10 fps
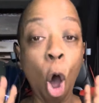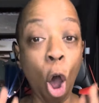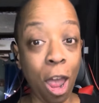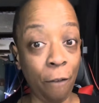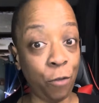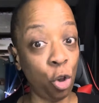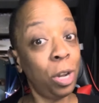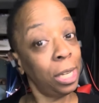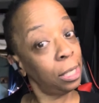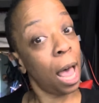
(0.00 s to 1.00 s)
If you
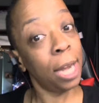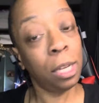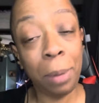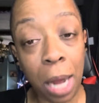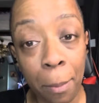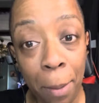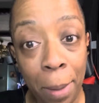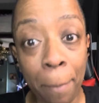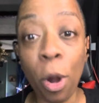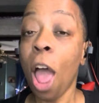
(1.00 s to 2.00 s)
decide to become a
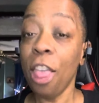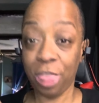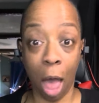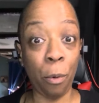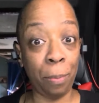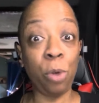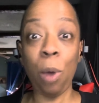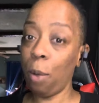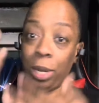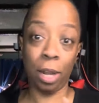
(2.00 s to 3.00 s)
member, that will be
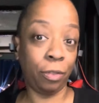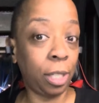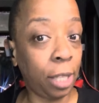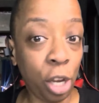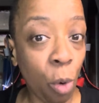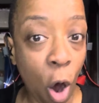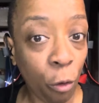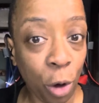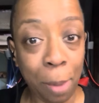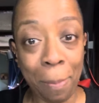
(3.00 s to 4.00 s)
great. love to see you
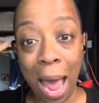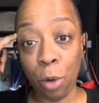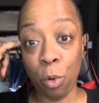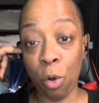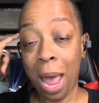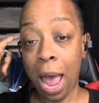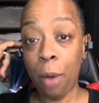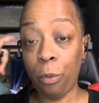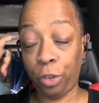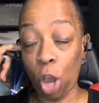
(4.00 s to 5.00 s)
over in the back room.
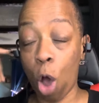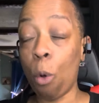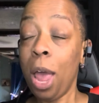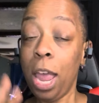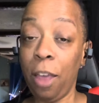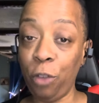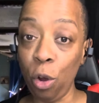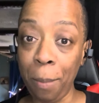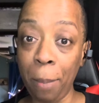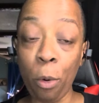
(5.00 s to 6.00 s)
So if you
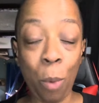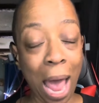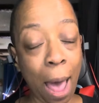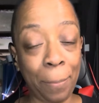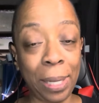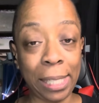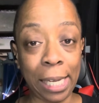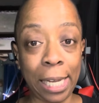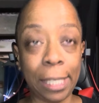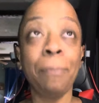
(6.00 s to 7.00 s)
remember, what happens
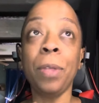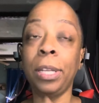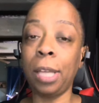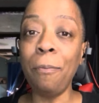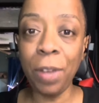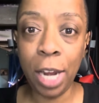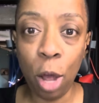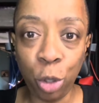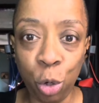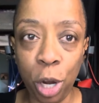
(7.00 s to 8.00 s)
is some
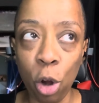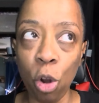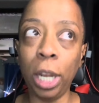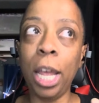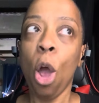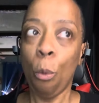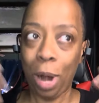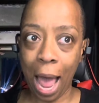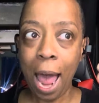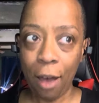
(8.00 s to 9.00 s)
videos you get early when
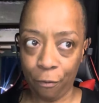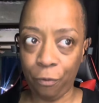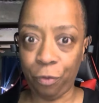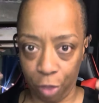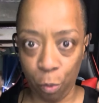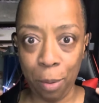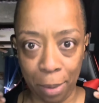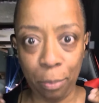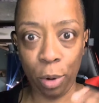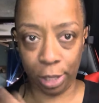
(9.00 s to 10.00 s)
I have the
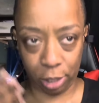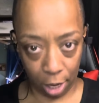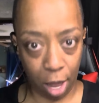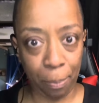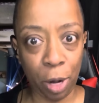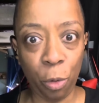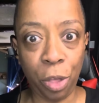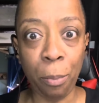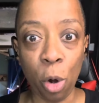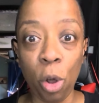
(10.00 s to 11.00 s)
remembrance to upload
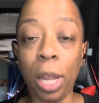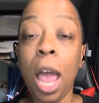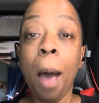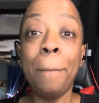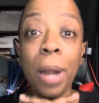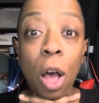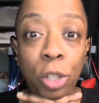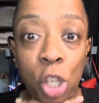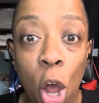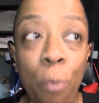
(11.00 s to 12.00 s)
them early, but
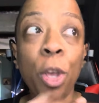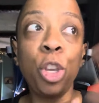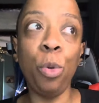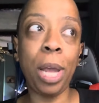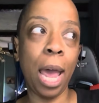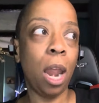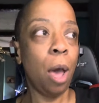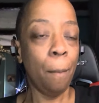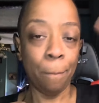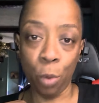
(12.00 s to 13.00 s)
also you get
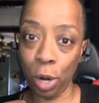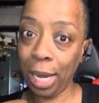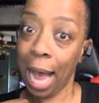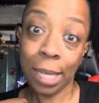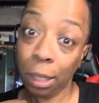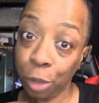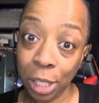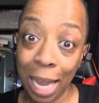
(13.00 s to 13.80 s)
morning gossip just